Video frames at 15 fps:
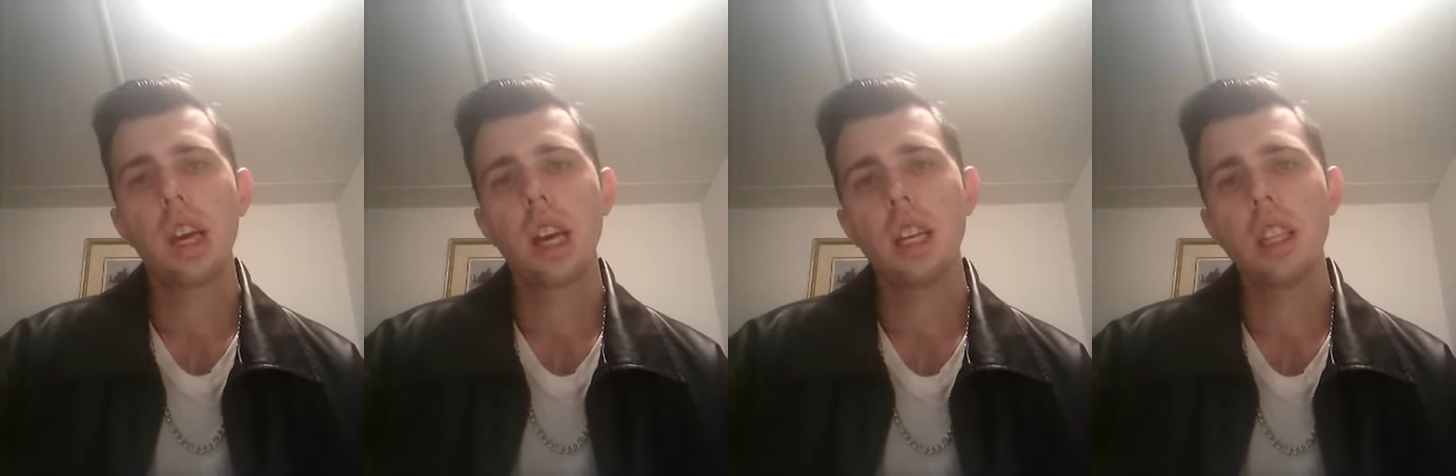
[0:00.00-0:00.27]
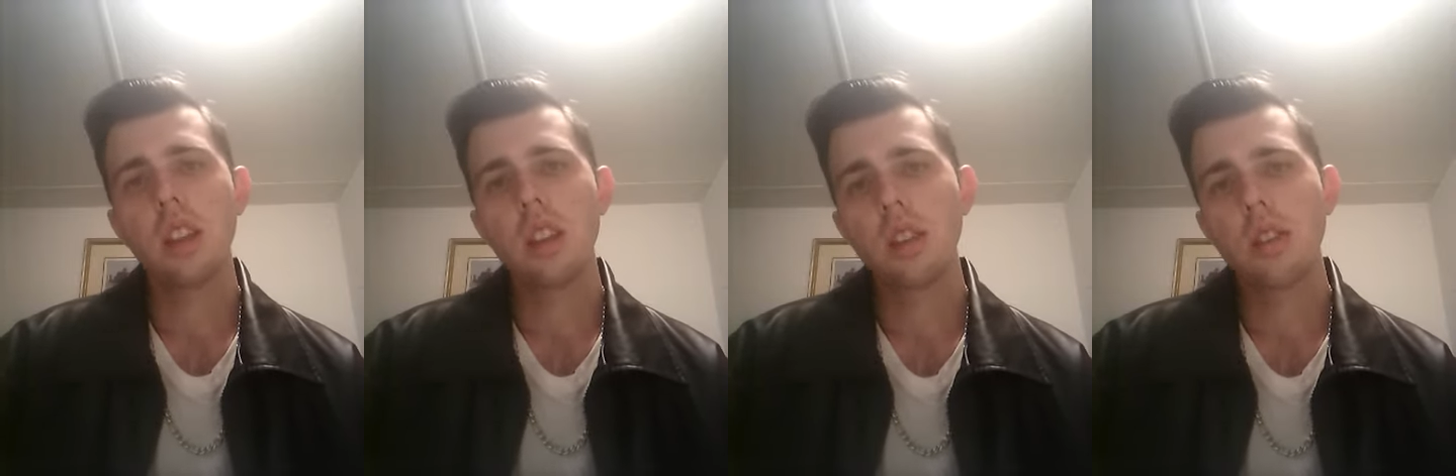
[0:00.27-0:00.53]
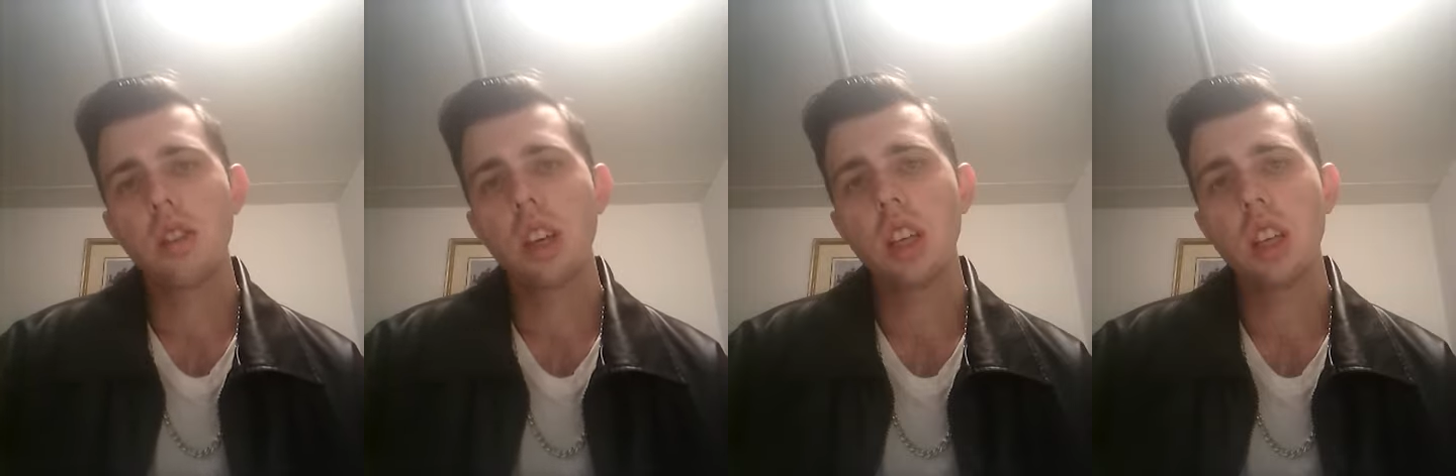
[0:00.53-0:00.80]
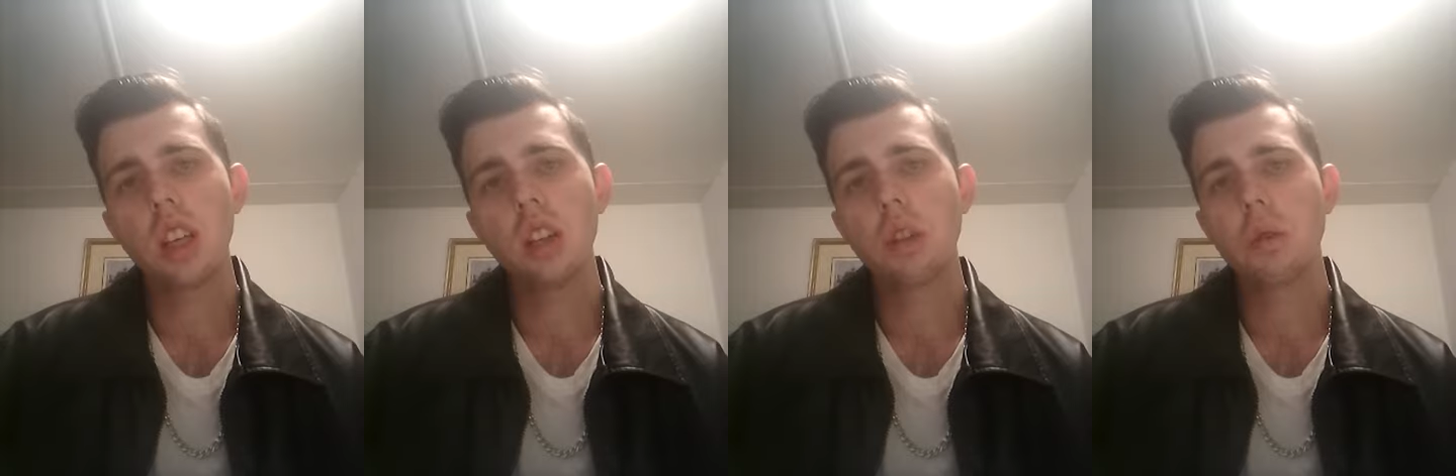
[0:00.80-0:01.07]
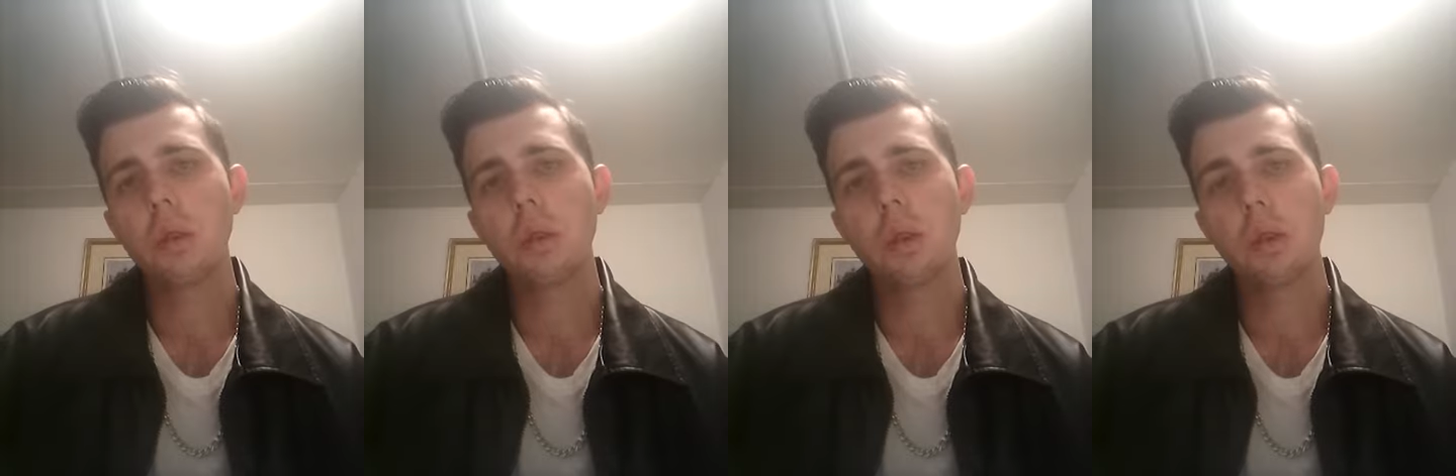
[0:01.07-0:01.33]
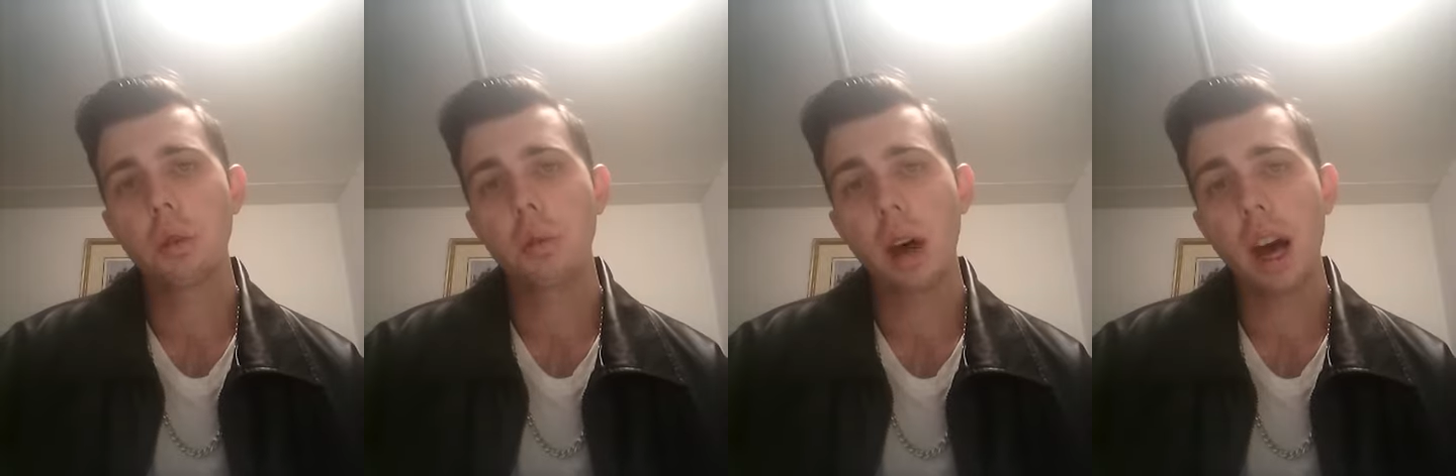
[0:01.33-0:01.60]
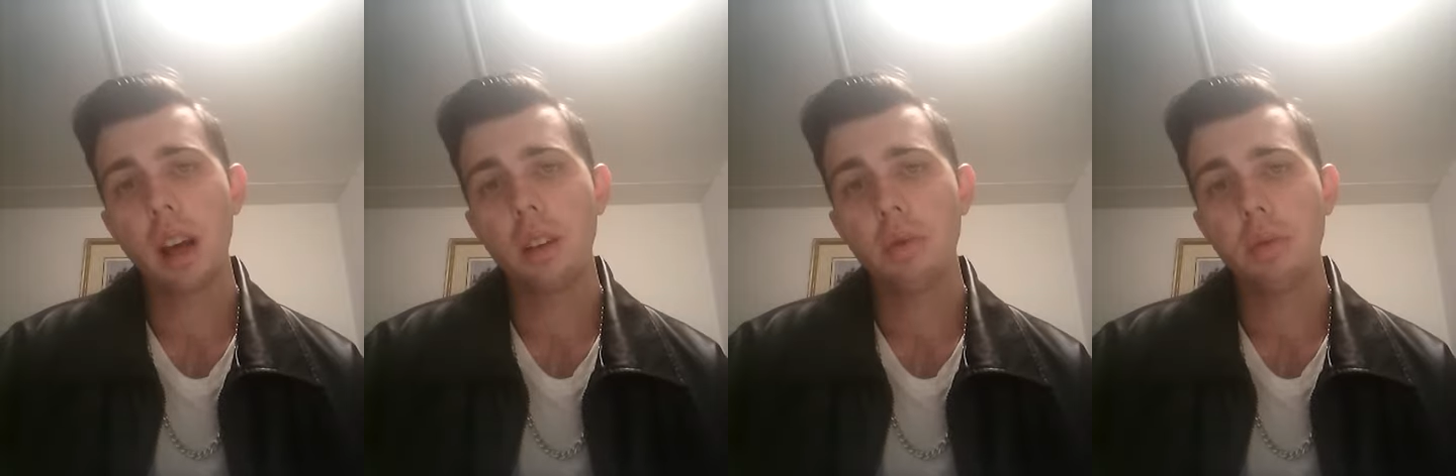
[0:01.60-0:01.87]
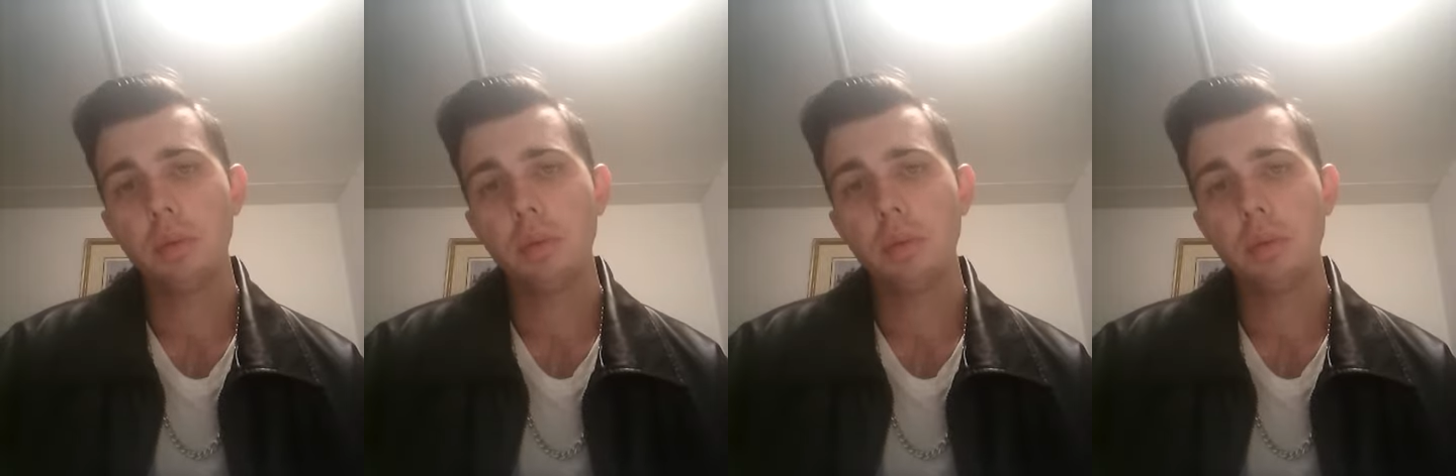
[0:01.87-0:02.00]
and in this day and age, it wouldn't be so bad.